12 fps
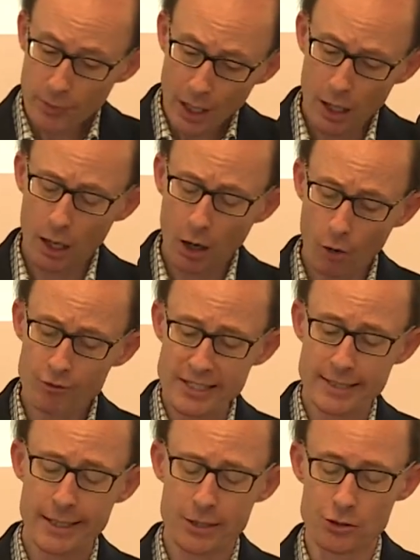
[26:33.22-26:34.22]

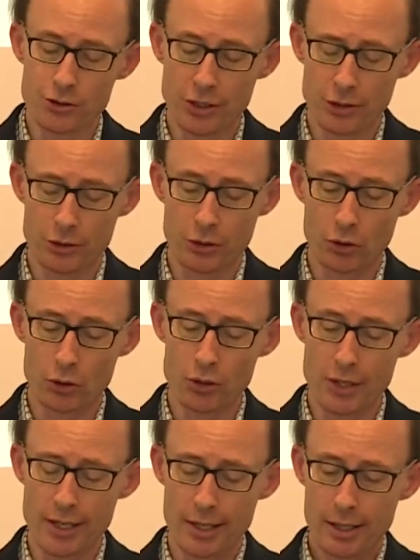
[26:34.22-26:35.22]
Obviously, you
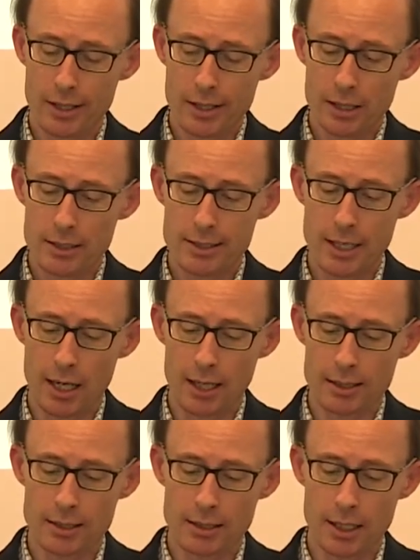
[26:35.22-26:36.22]
could
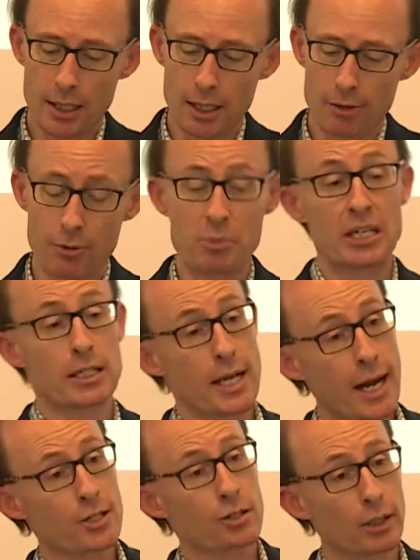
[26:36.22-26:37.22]
start from the
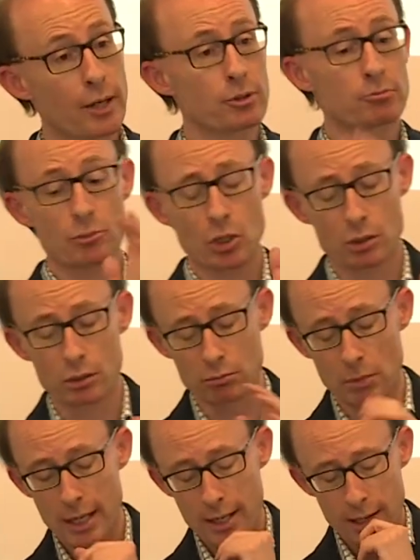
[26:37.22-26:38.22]
international level, and you
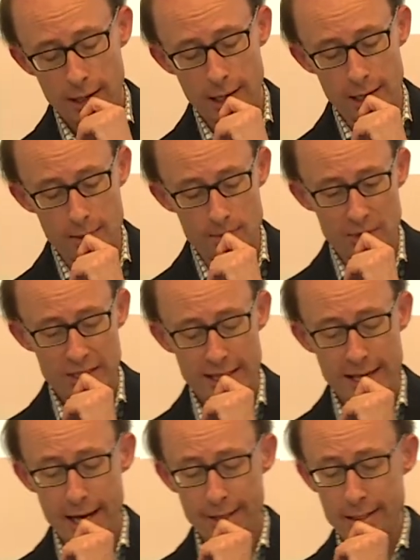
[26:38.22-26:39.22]
could
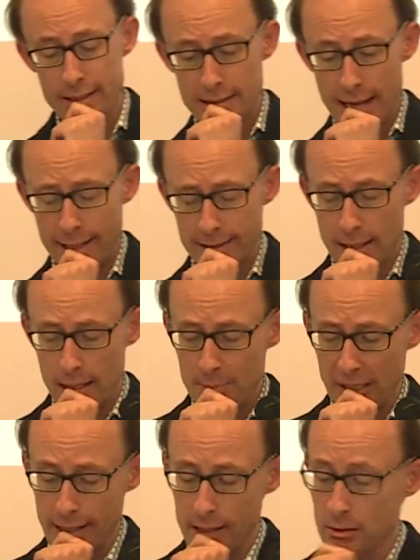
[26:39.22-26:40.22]
see how this stacks
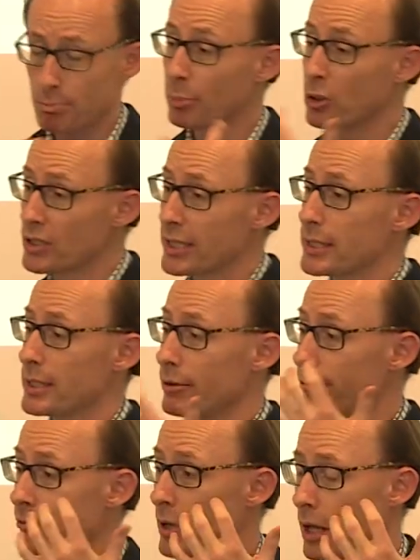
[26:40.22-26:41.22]
up against
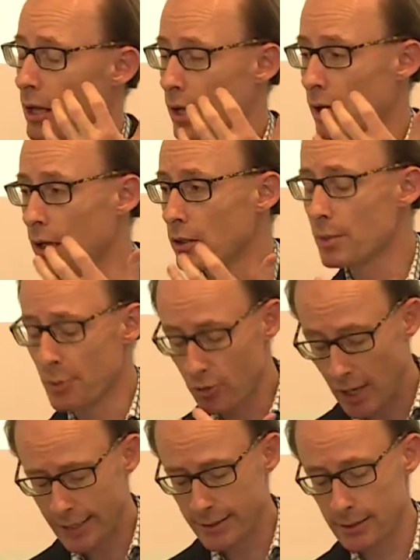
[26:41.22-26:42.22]
putative human
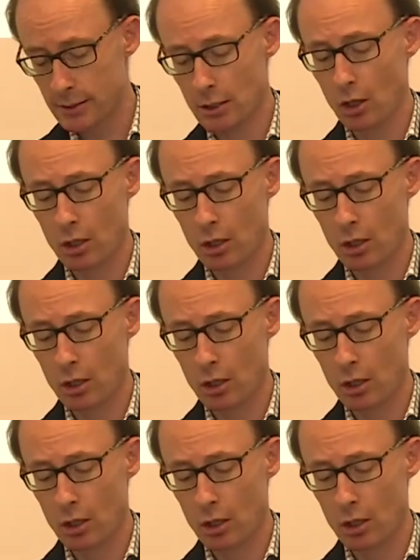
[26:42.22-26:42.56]
rights